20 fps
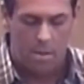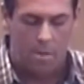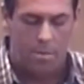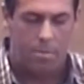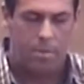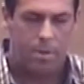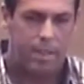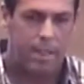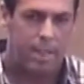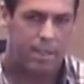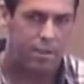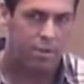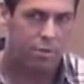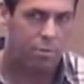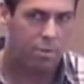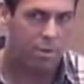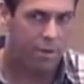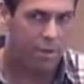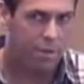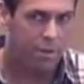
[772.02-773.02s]
But that's
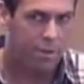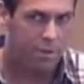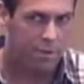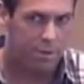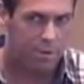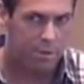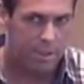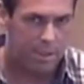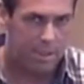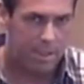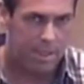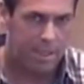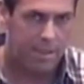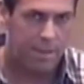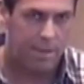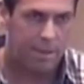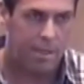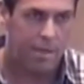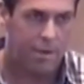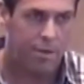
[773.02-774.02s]
just one of the hurdles that I
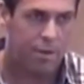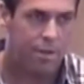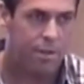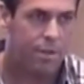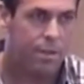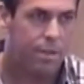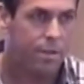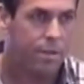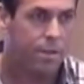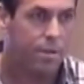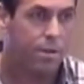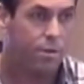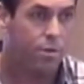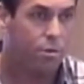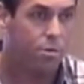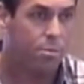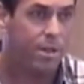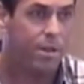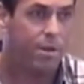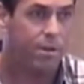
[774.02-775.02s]
encountered
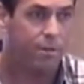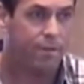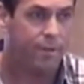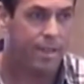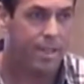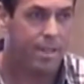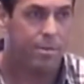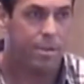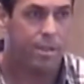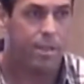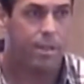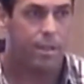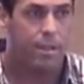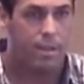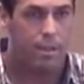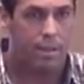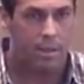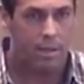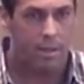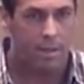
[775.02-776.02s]
through my own family
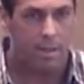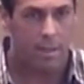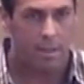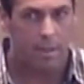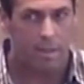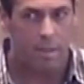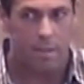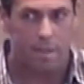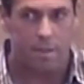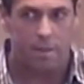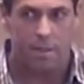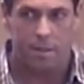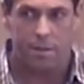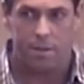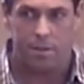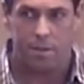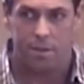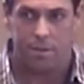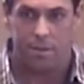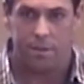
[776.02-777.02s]

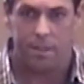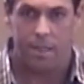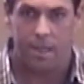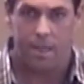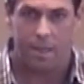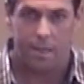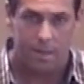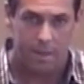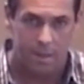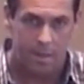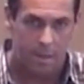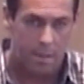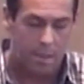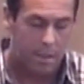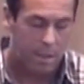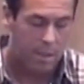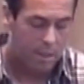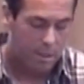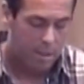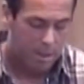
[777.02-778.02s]
and to this day.
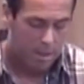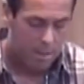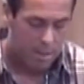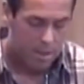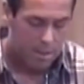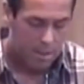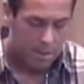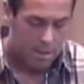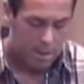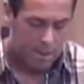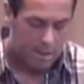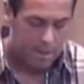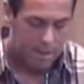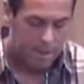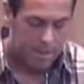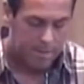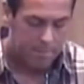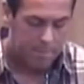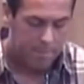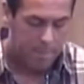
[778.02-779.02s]

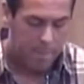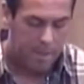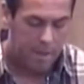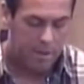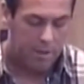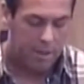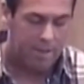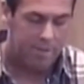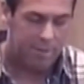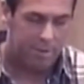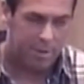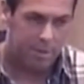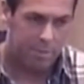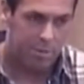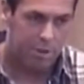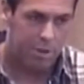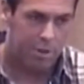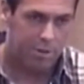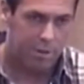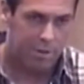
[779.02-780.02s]
Obviously
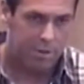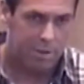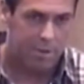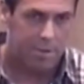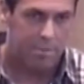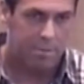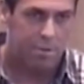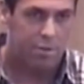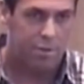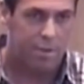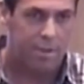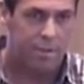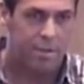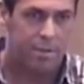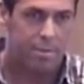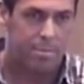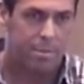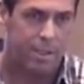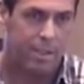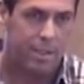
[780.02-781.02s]
when you're in the system, trust
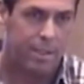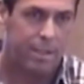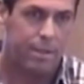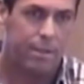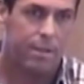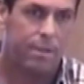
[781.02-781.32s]
is a big deal.